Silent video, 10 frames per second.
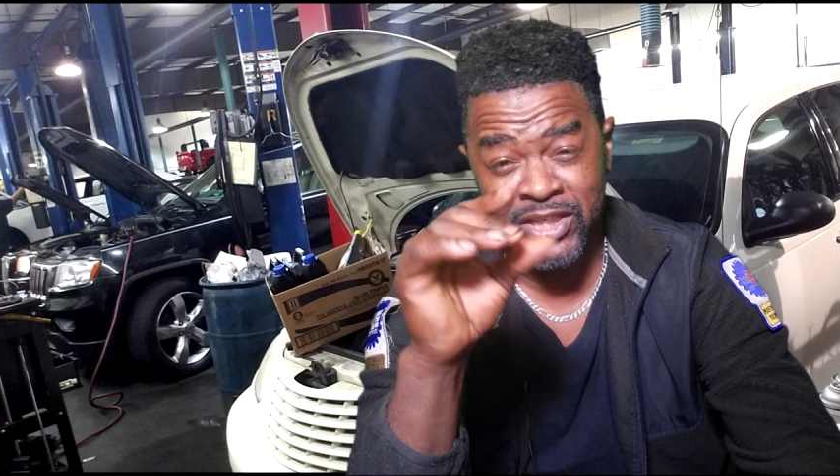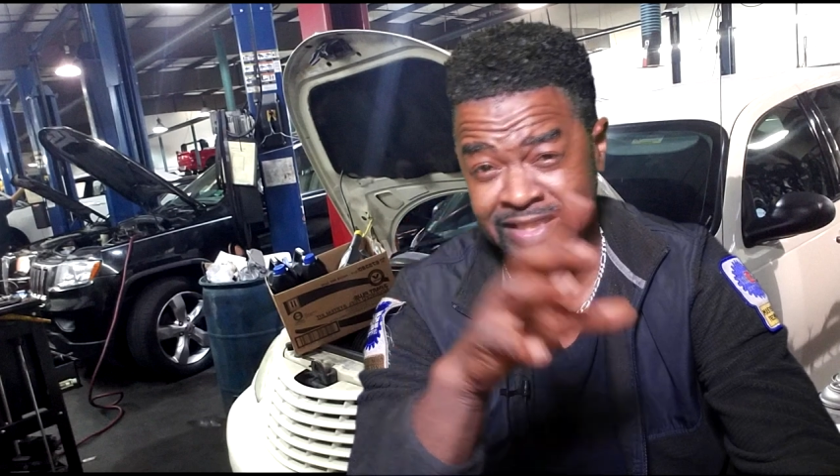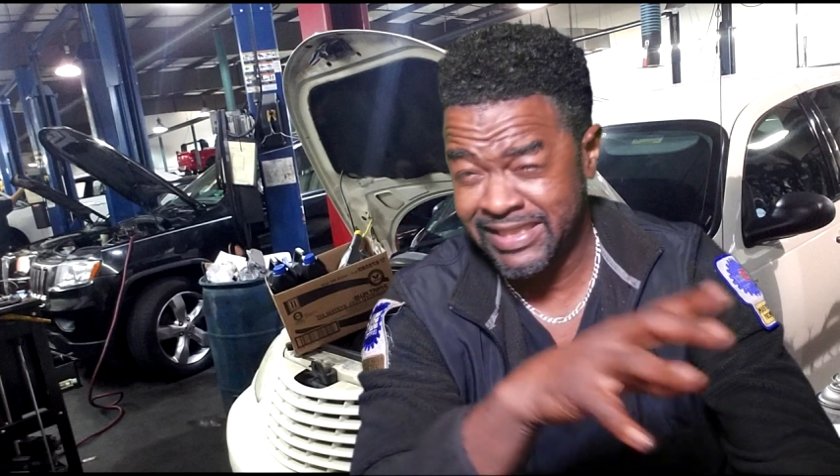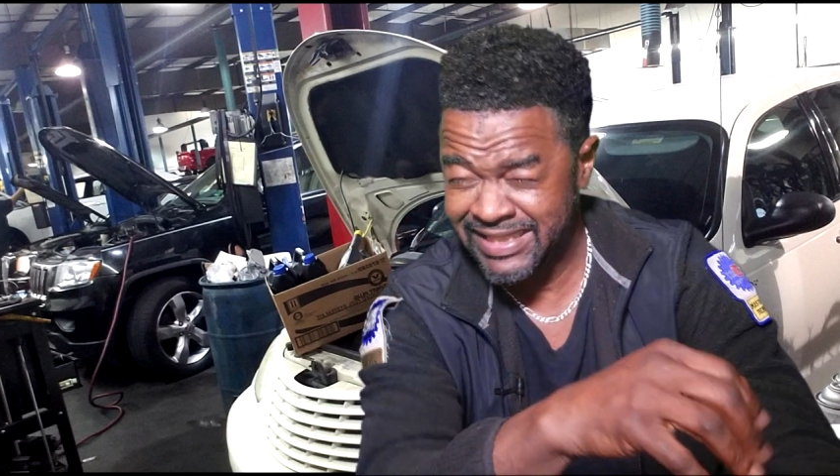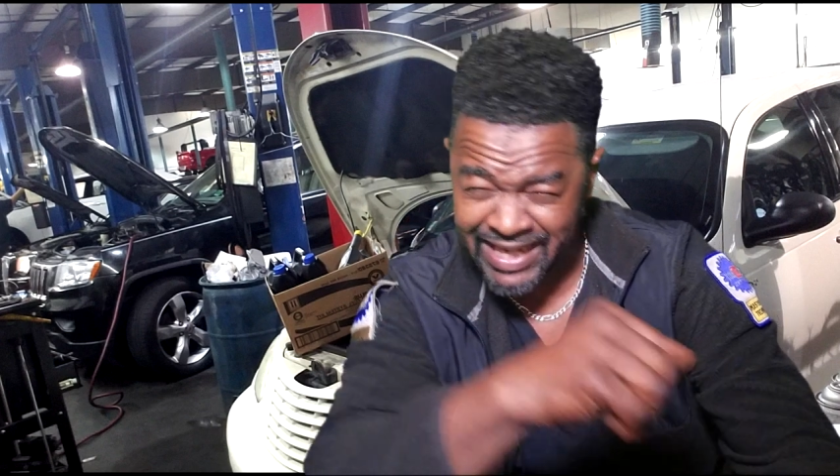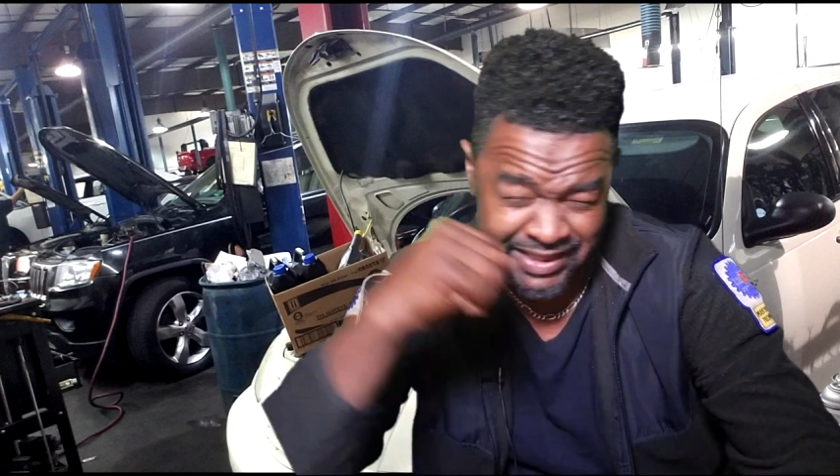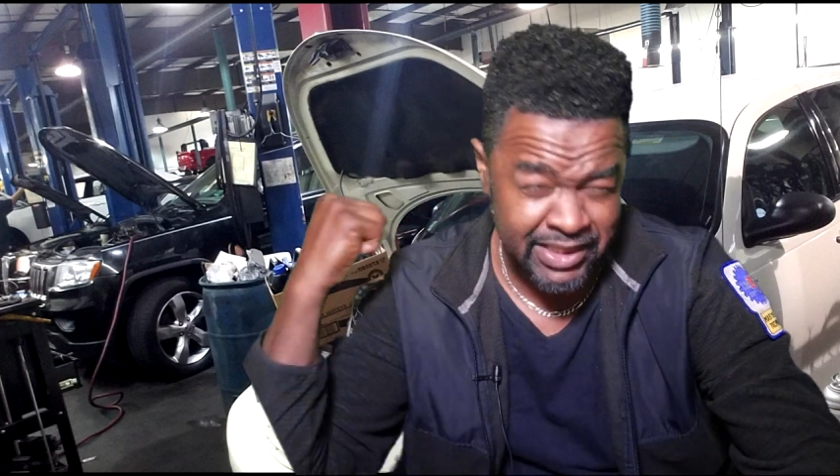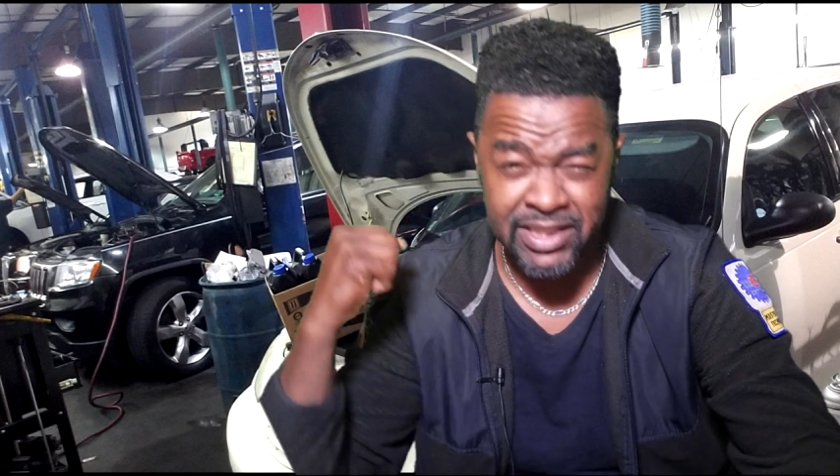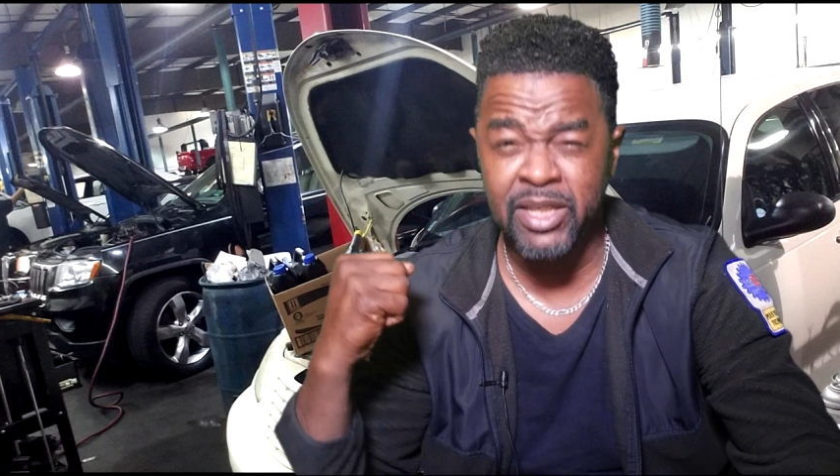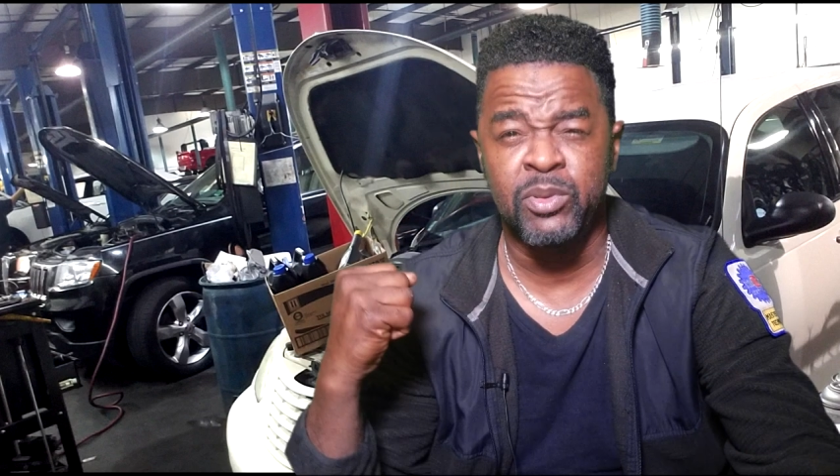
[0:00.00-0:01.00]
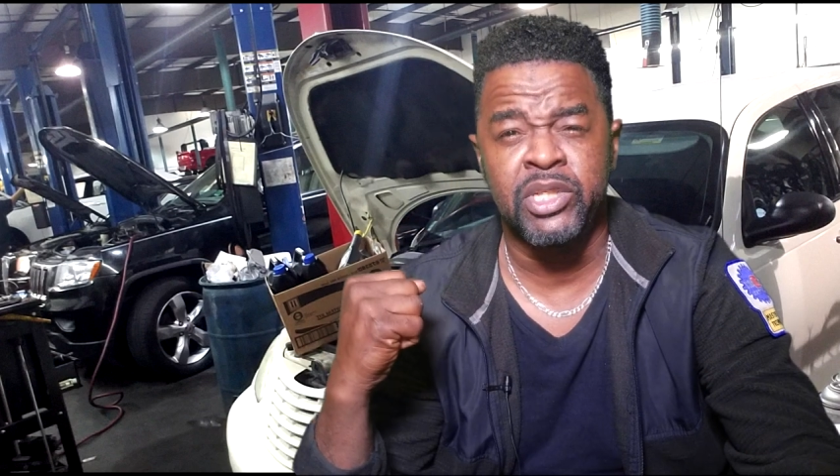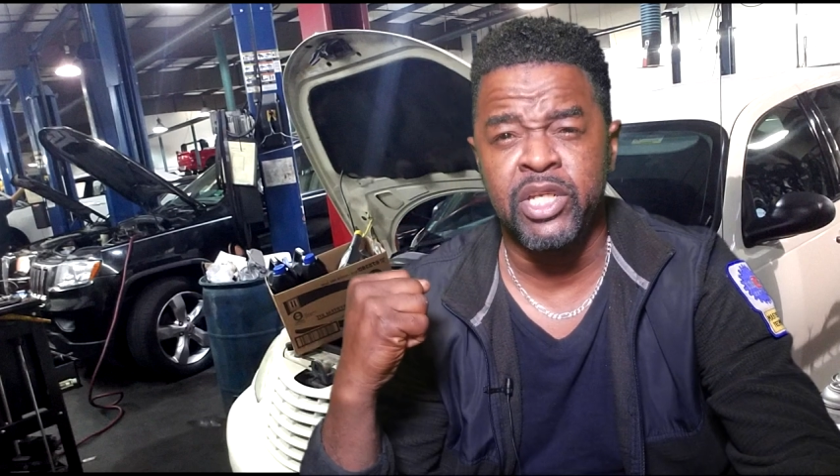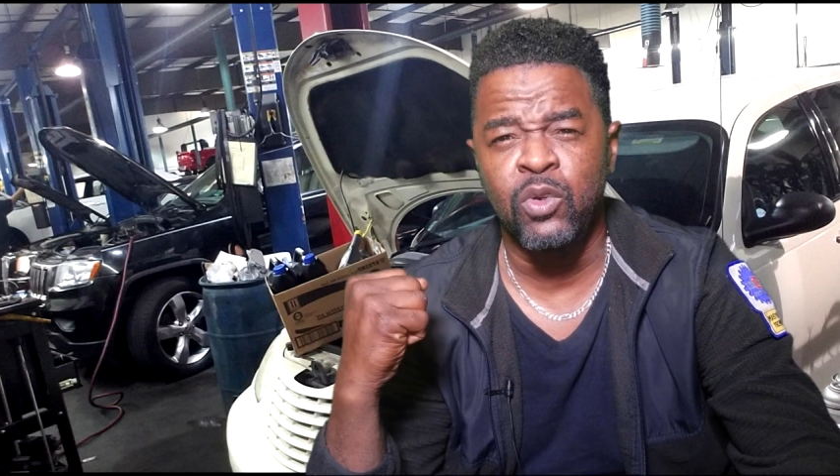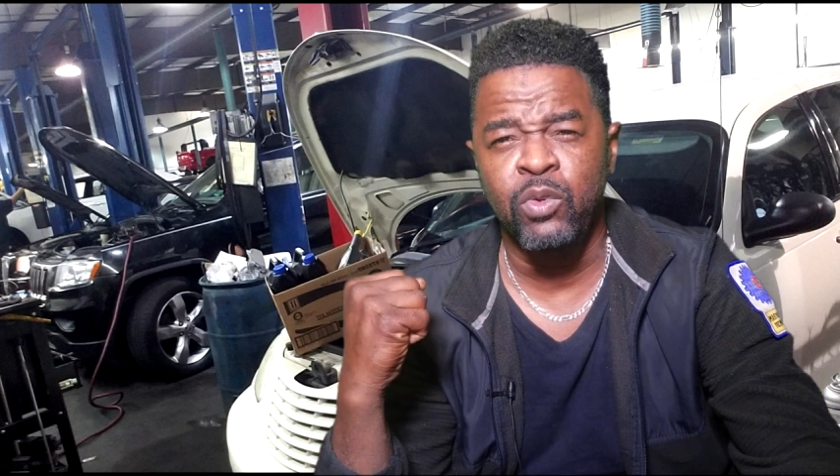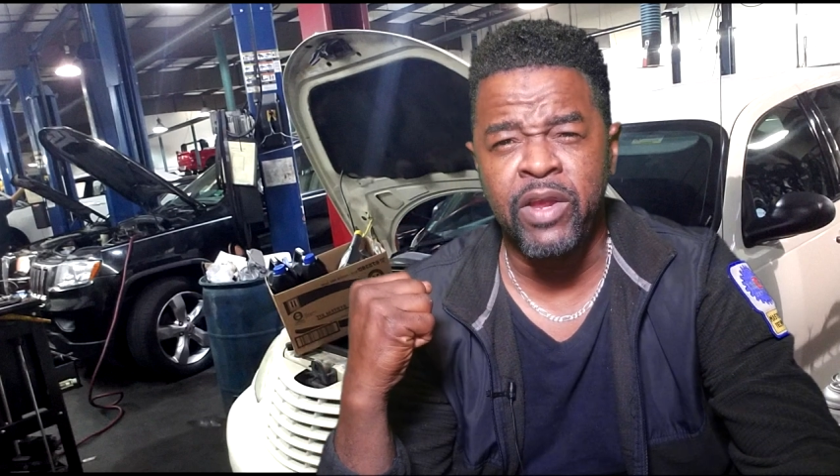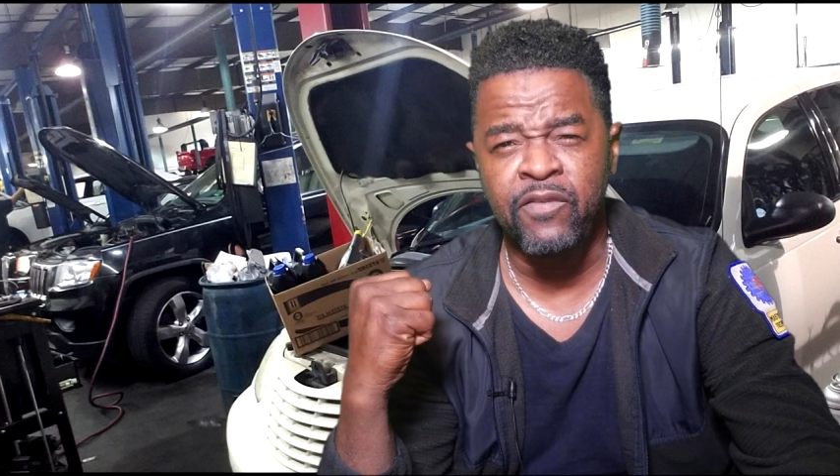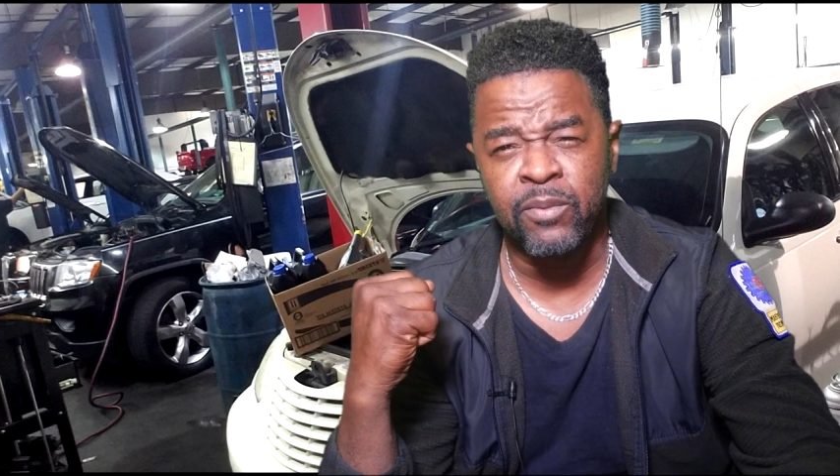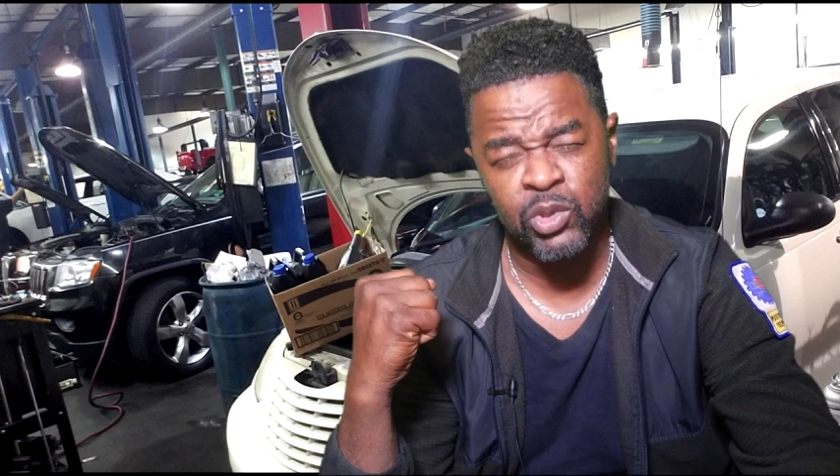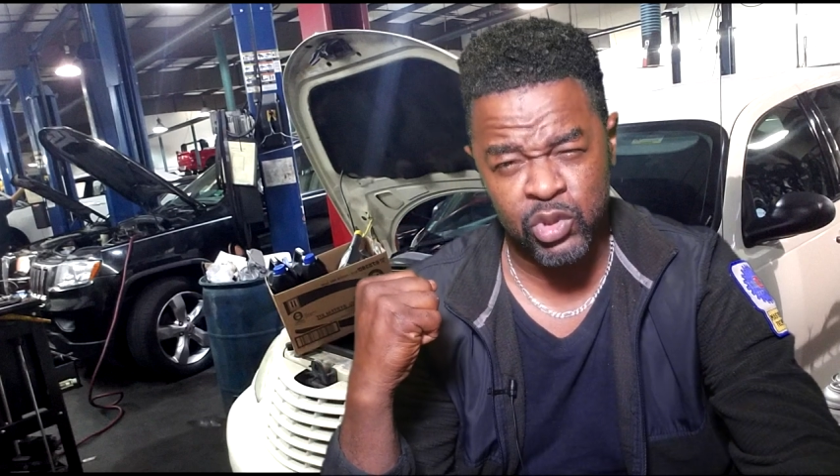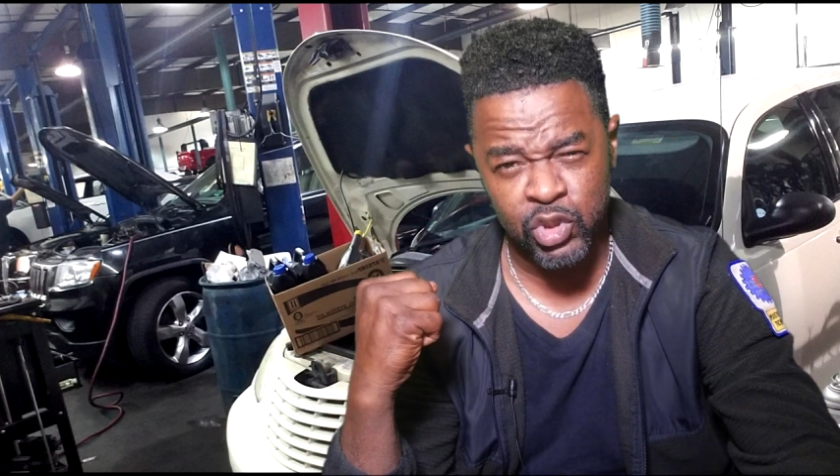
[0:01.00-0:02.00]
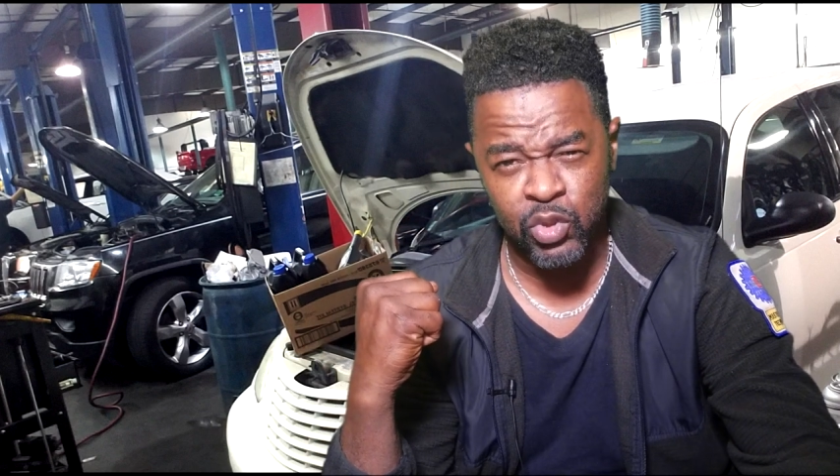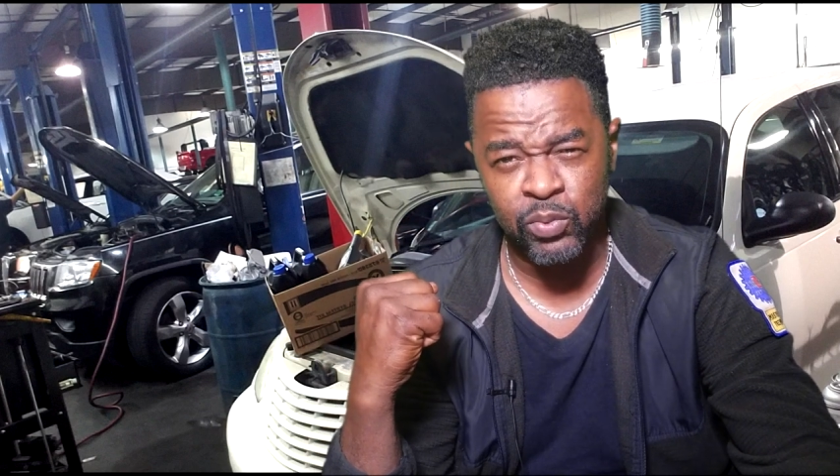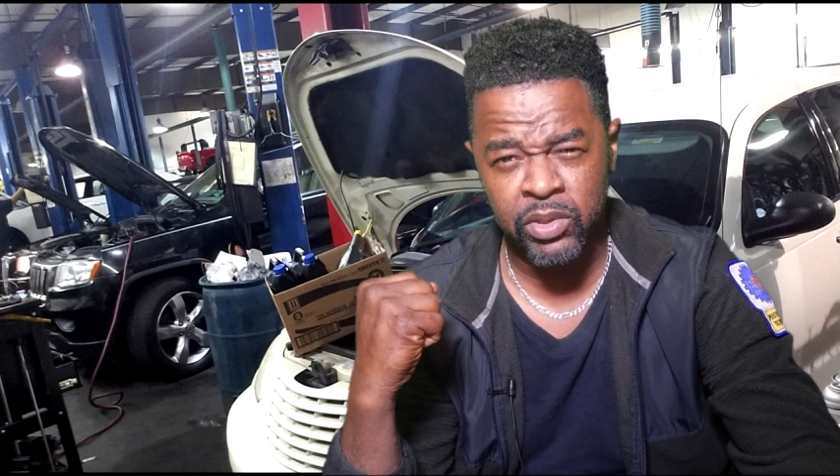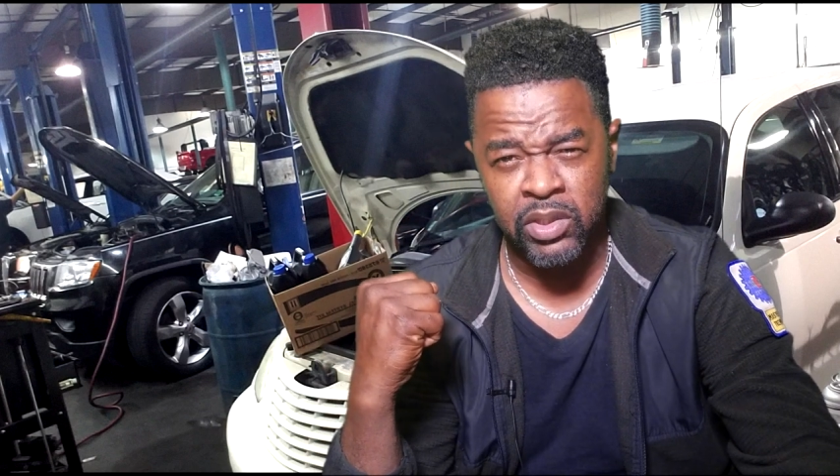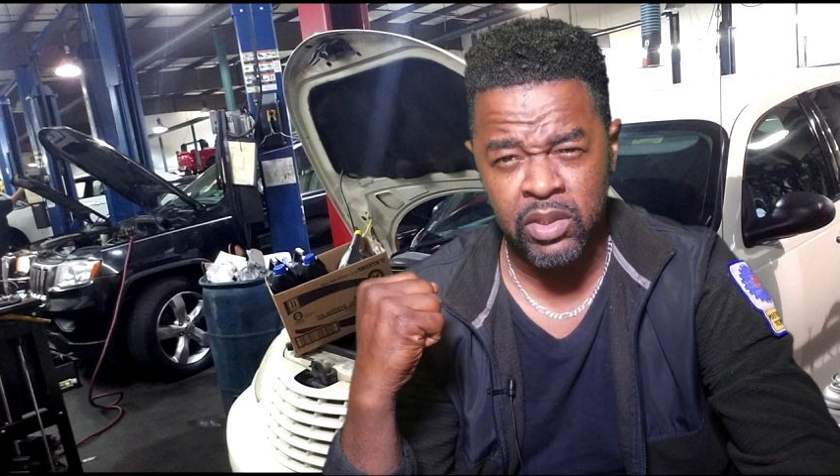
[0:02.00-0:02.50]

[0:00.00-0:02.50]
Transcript: snatched the dipstick away from the consumer.